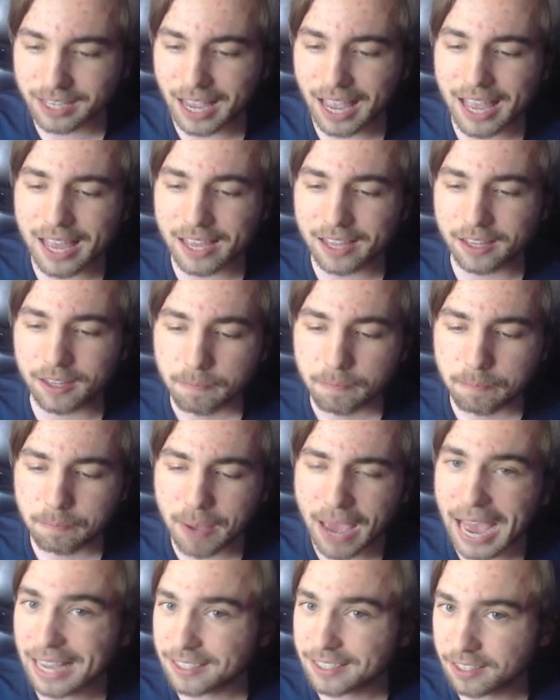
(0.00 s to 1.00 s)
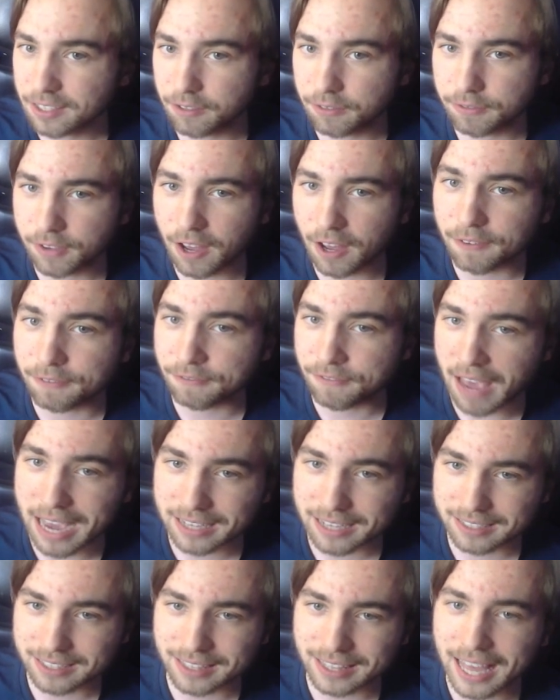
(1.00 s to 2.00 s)
a passive
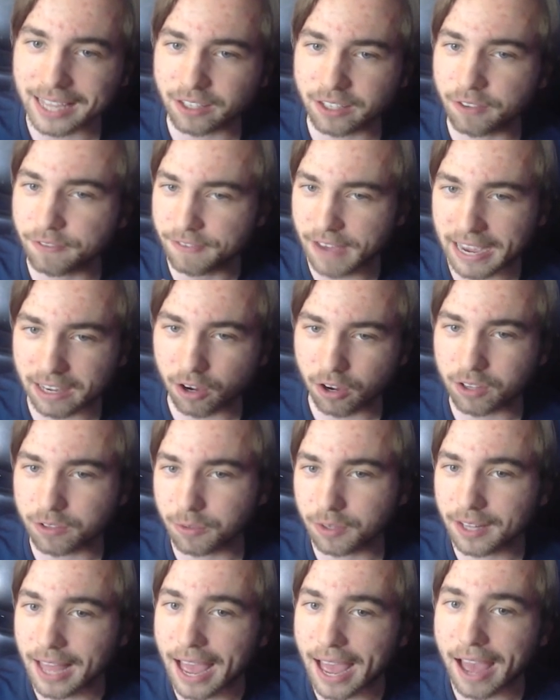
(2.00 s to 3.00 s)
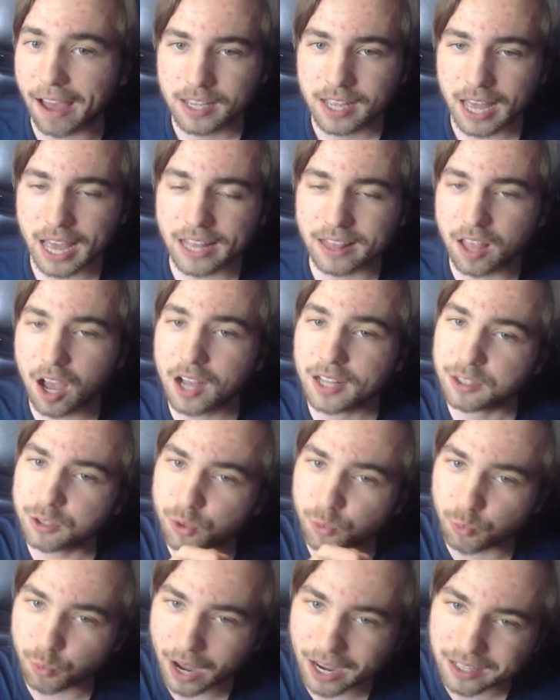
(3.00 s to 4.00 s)
effect that your Vanguard will have, and not
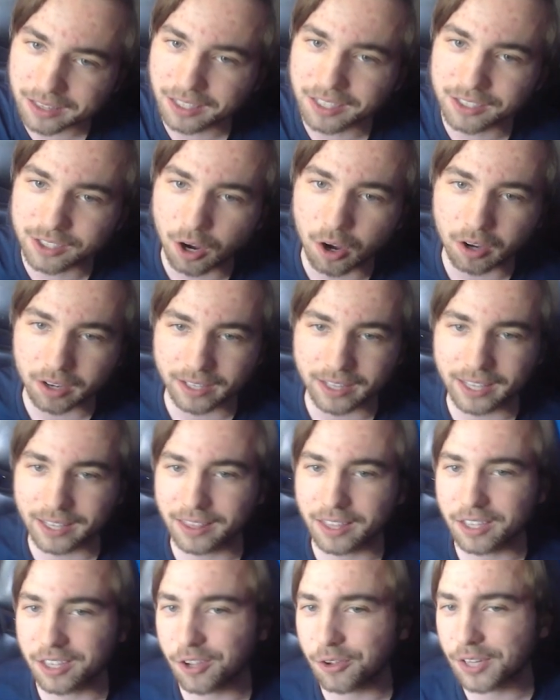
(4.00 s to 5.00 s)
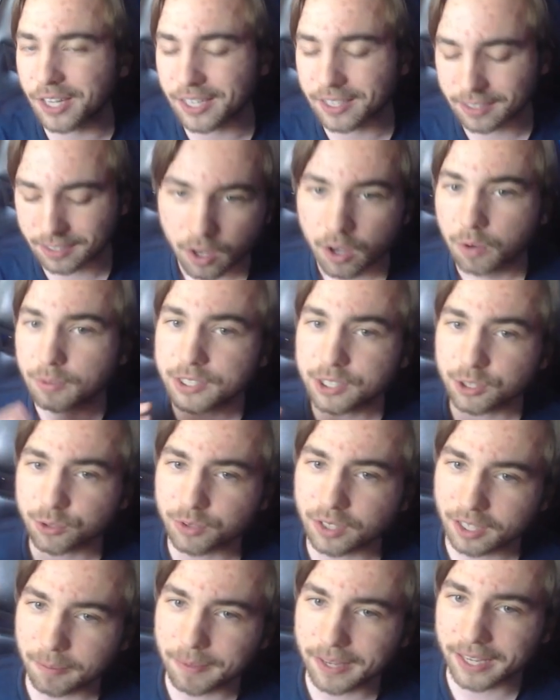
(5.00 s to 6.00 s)
directly targeting the units, which is
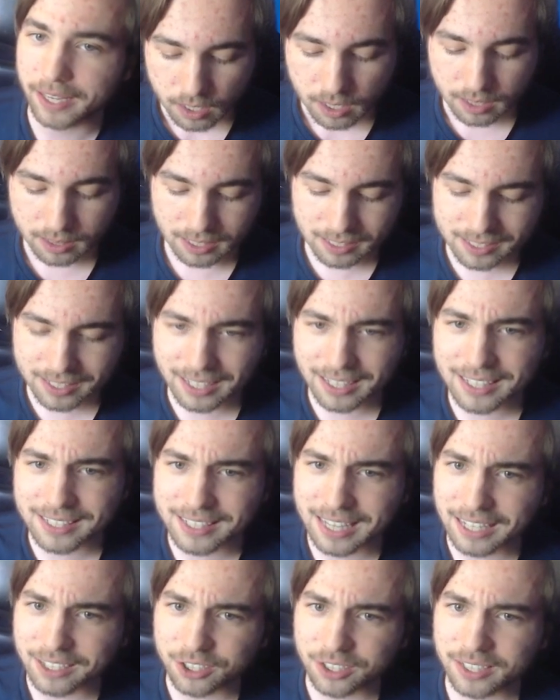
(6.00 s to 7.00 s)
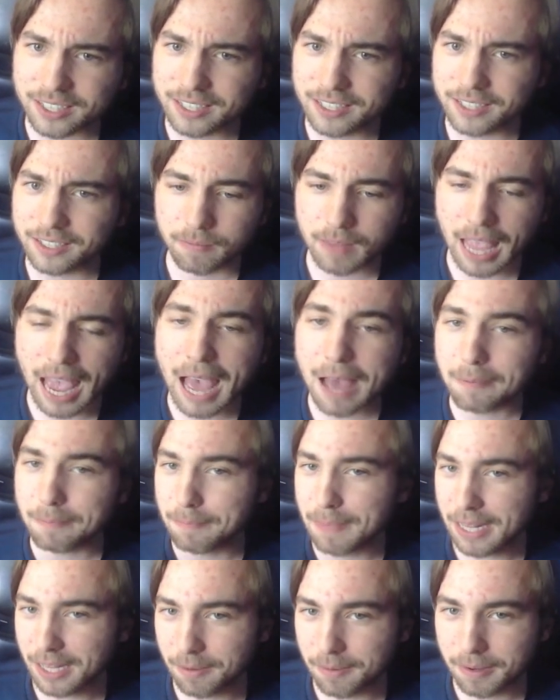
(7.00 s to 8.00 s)
really big. This can essentially, at
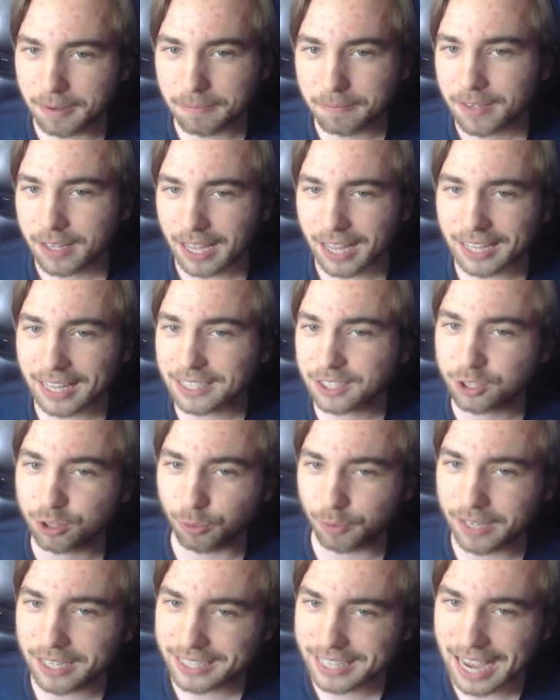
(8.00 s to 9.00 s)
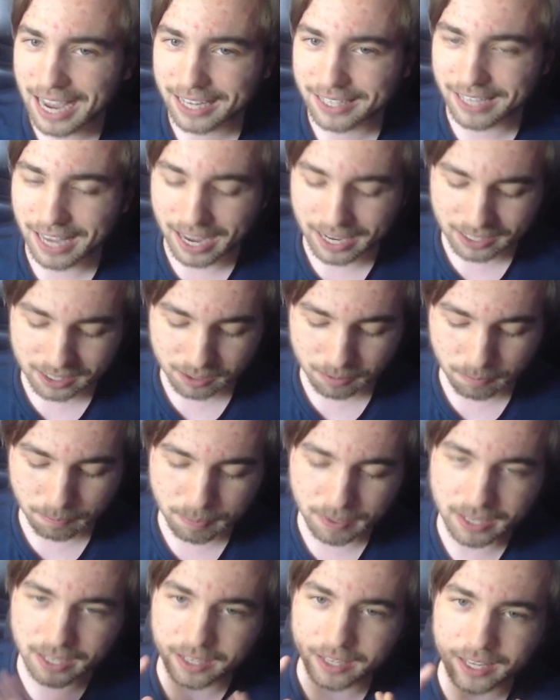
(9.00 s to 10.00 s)
minimum, against 3 attack decks,
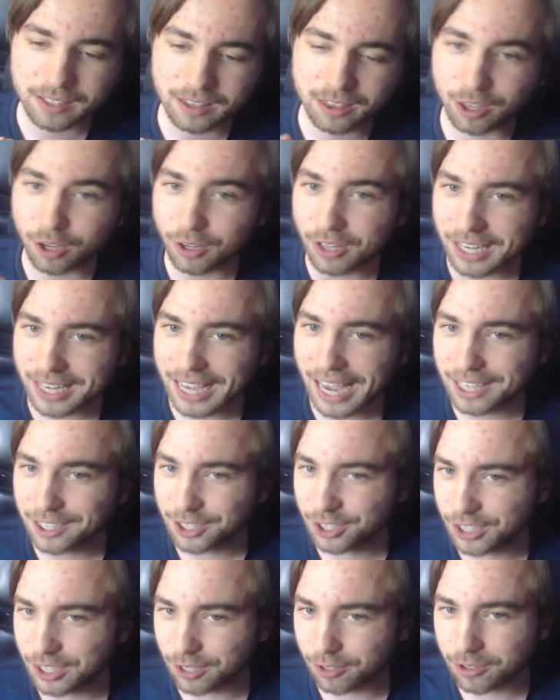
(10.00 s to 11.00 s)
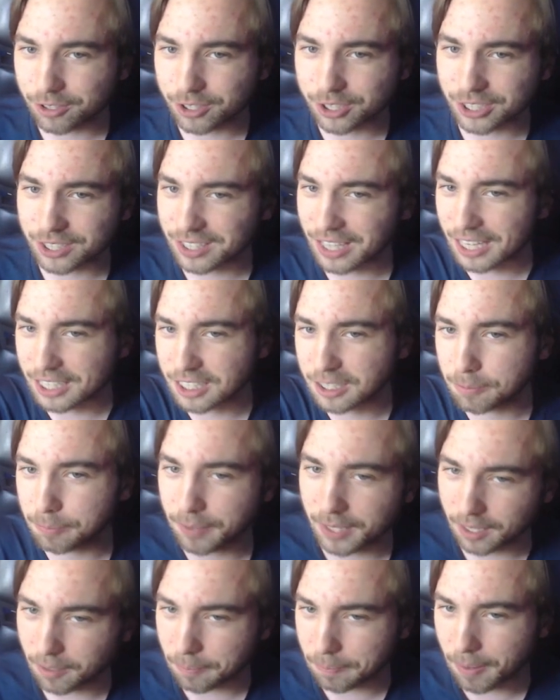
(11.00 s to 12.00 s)
be 30k shield, just like
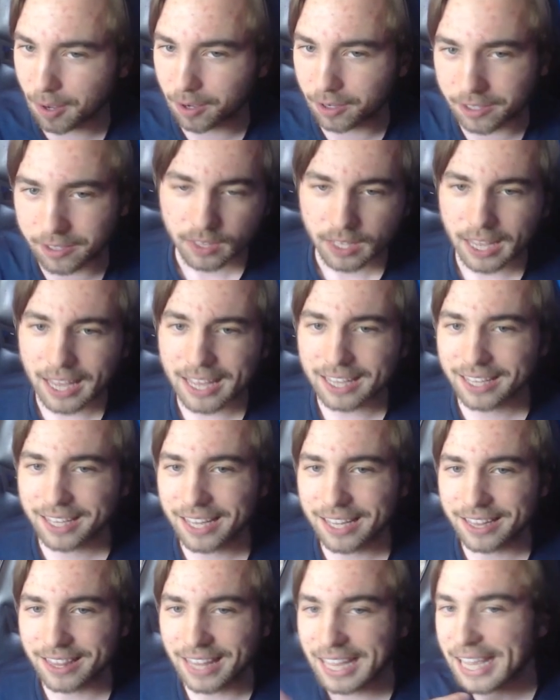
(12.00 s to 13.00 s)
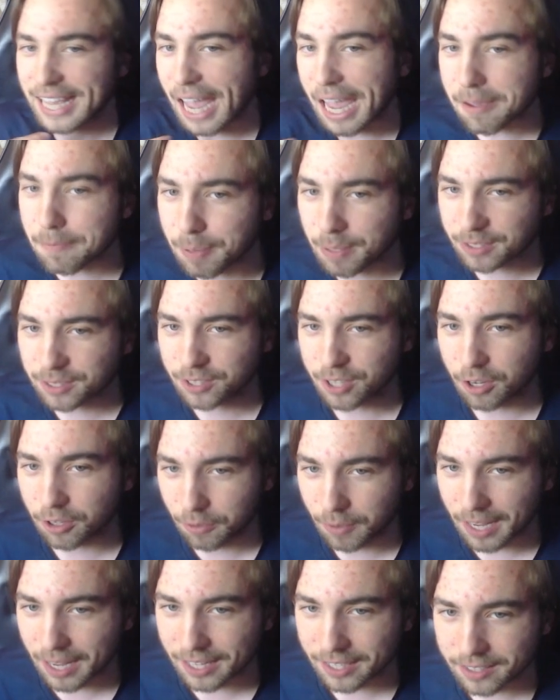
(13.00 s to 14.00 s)
split apart. It can negate
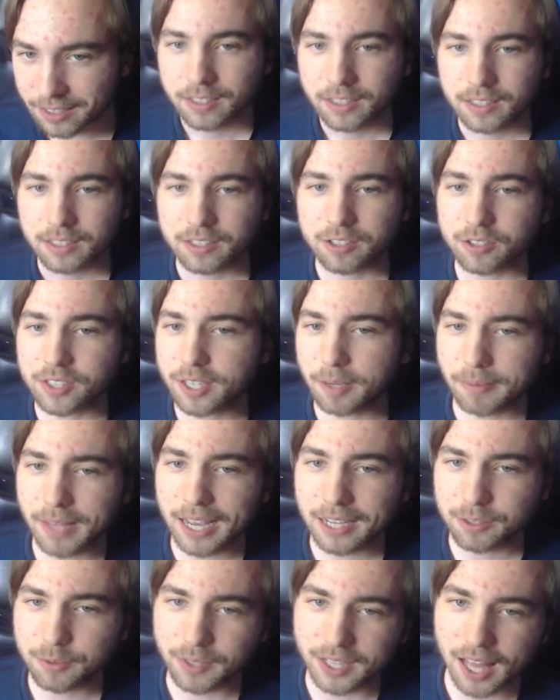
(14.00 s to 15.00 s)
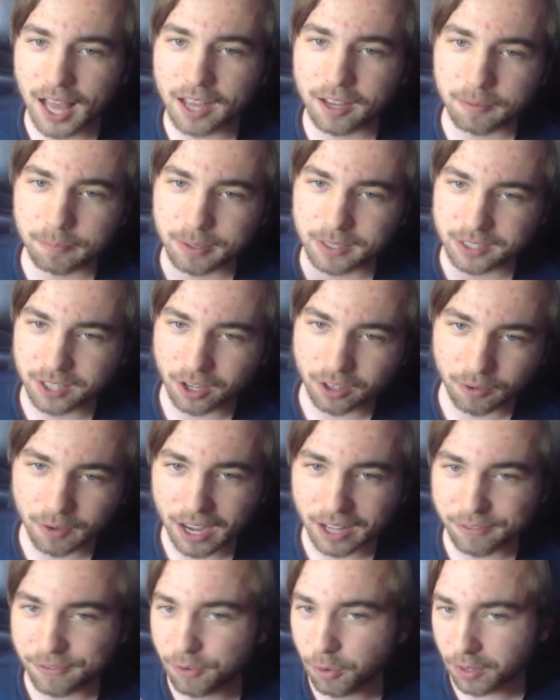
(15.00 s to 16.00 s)
Persona Rides, so some decks rely on Persona
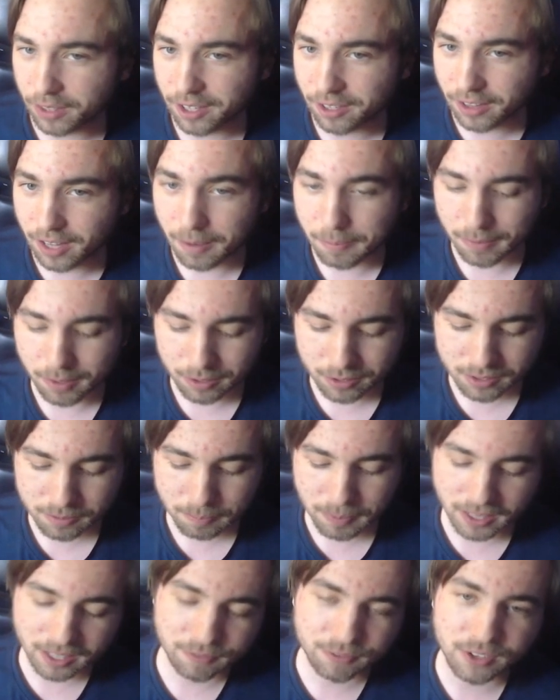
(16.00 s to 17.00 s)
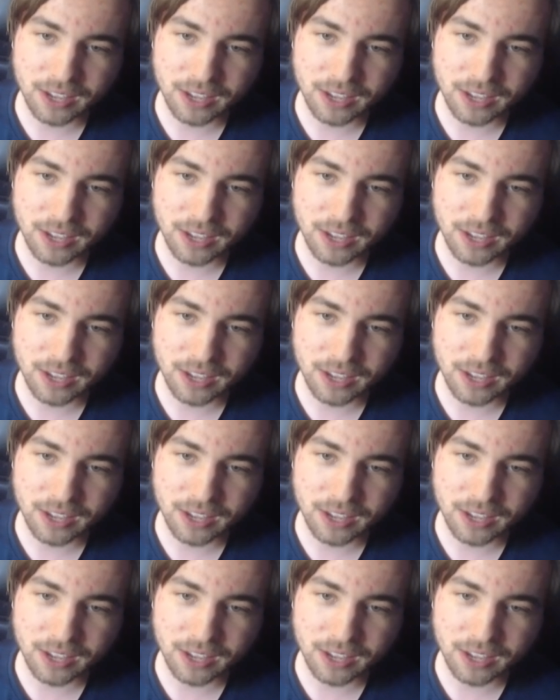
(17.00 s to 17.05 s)
Ride for their numbers, but if you